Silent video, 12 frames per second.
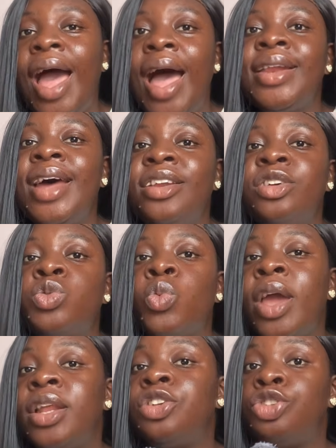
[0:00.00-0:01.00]
And that is
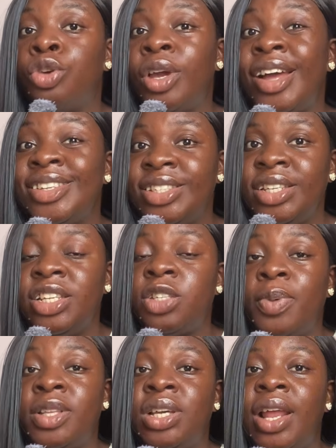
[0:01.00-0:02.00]
when you can see this
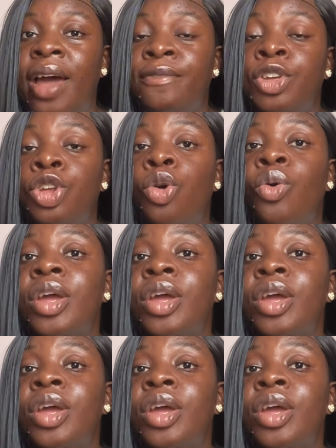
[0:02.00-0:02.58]
particular video.